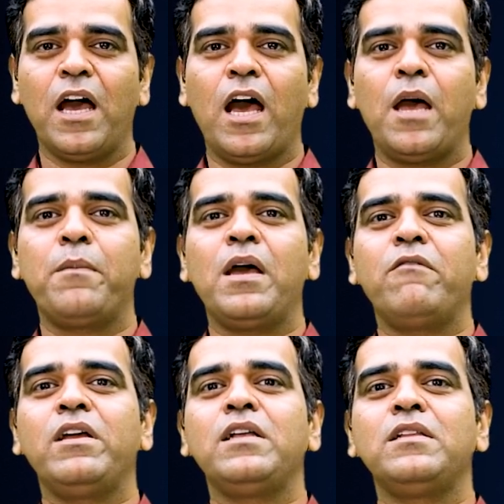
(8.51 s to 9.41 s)
I am
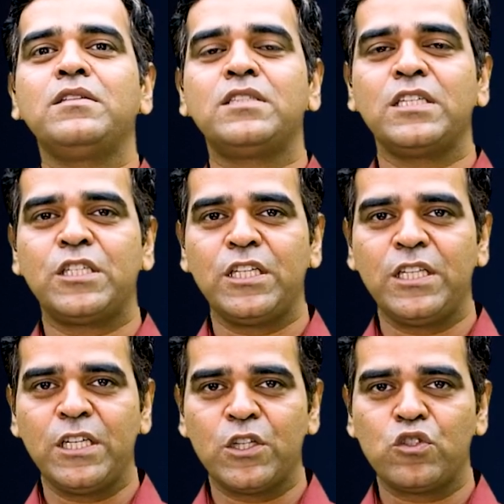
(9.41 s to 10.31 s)
having 16
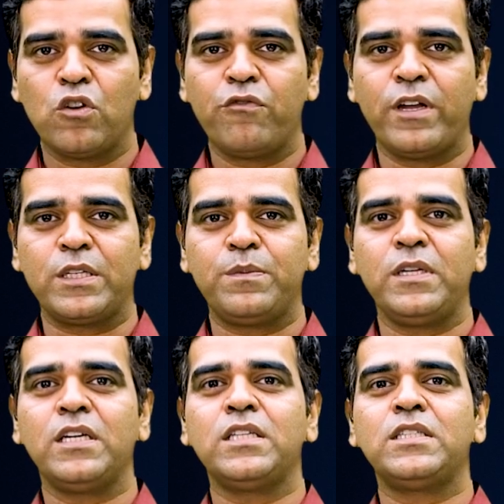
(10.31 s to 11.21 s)
years of
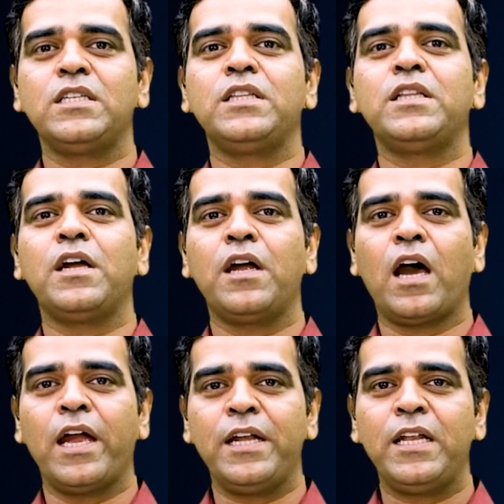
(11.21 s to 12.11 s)
experience in the
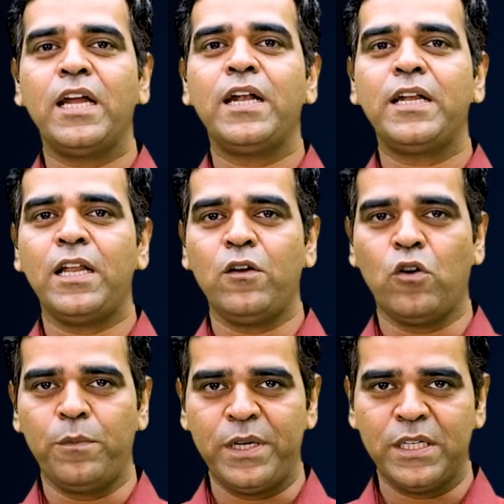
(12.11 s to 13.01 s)
IT and
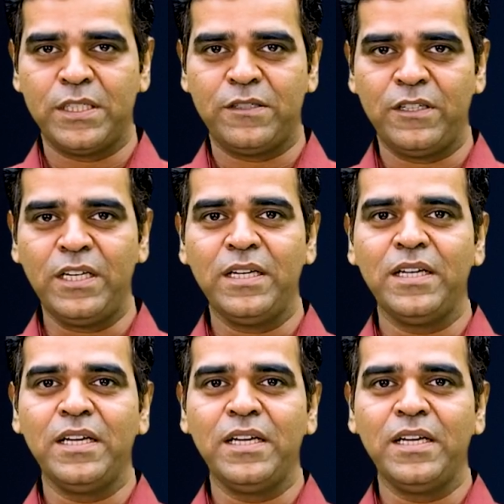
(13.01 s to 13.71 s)
telecom industry.